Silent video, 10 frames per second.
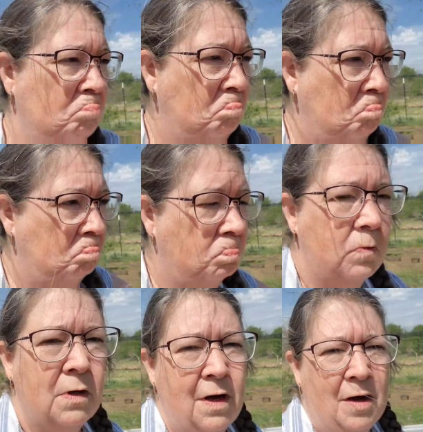
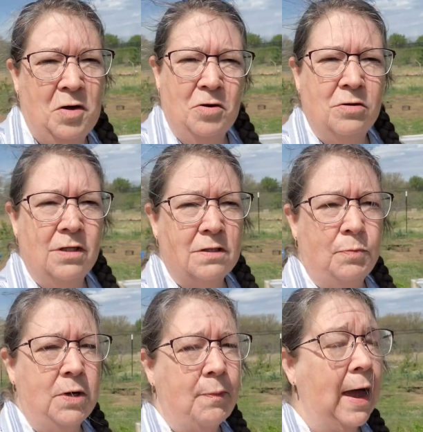let's
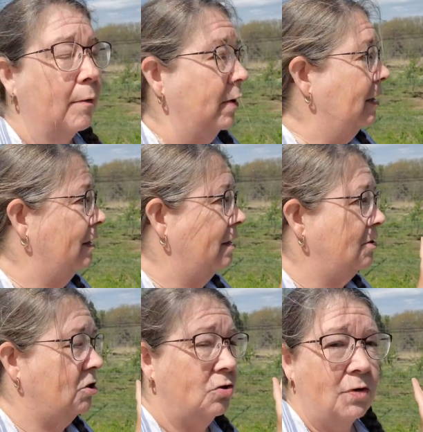put it back,
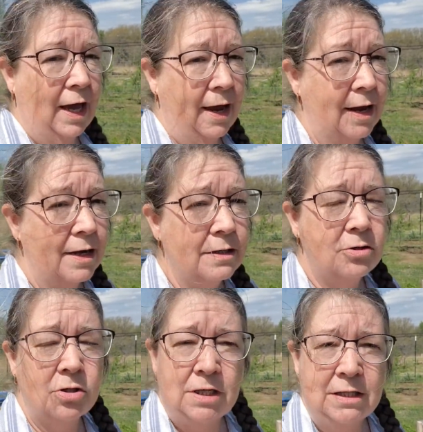because you
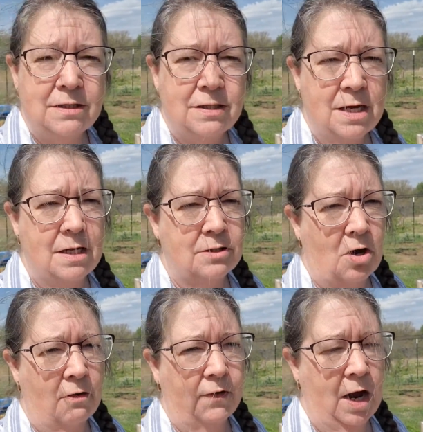can get seeds
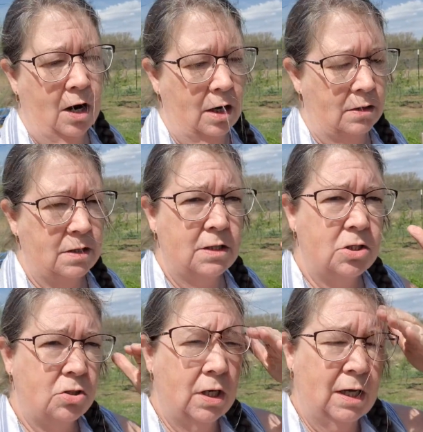off carrots. It's
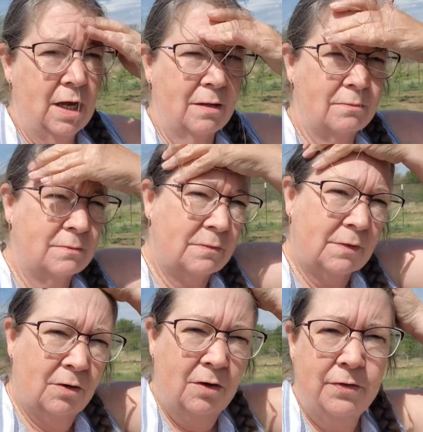tricky.
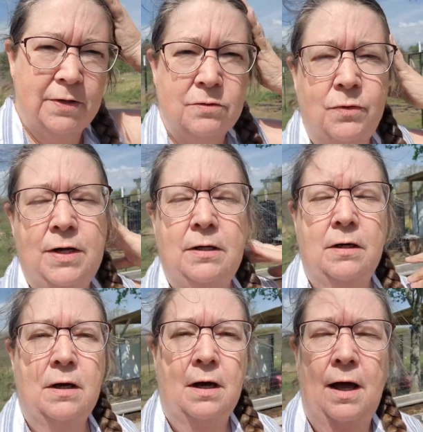Oh, this wind.
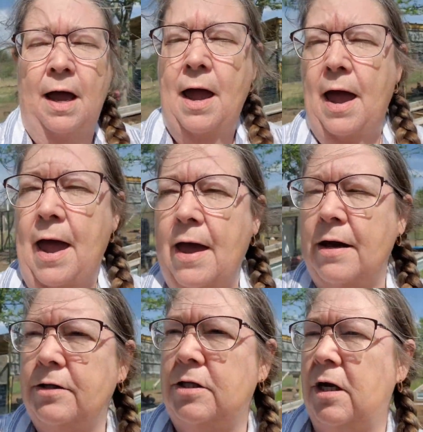
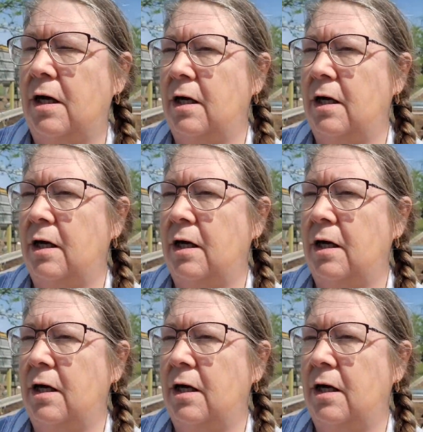And